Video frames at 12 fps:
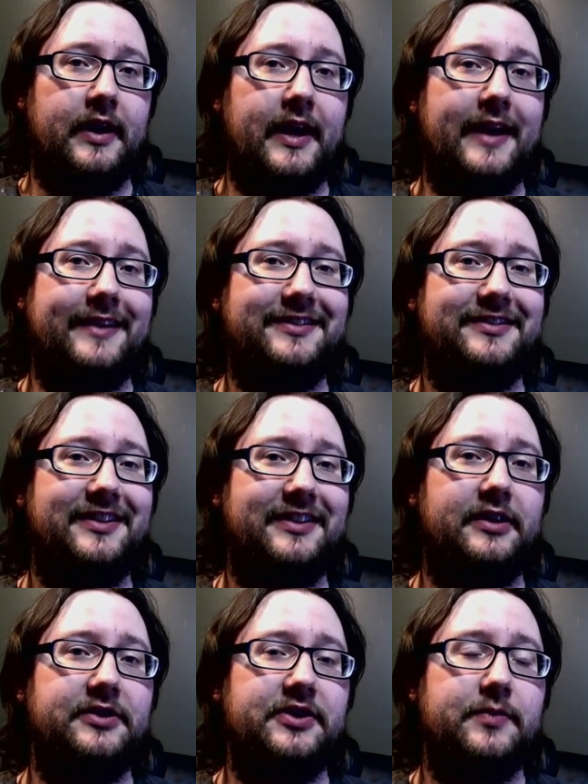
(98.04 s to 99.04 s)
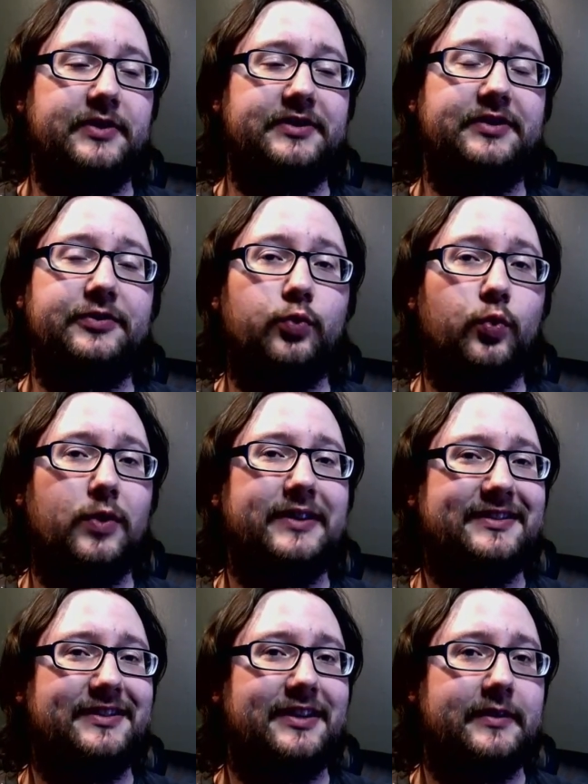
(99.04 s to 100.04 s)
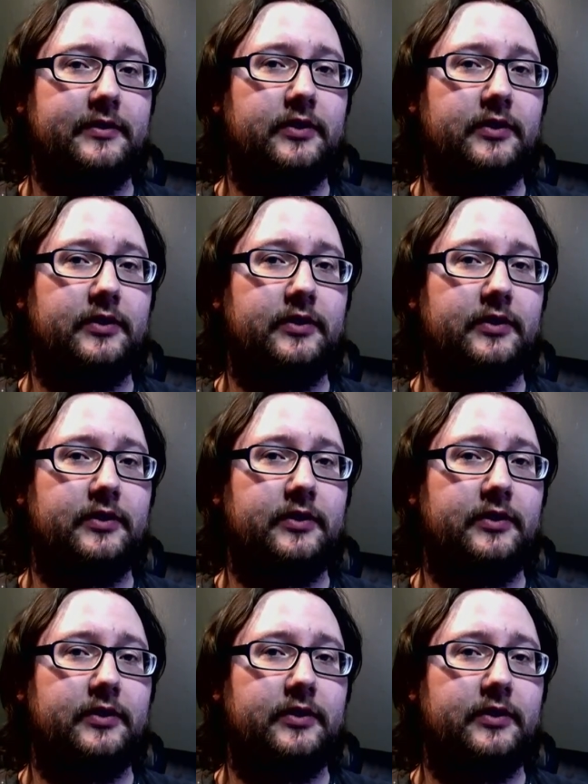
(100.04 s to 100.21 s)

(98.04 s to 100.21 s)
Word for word: And this technology puts us one step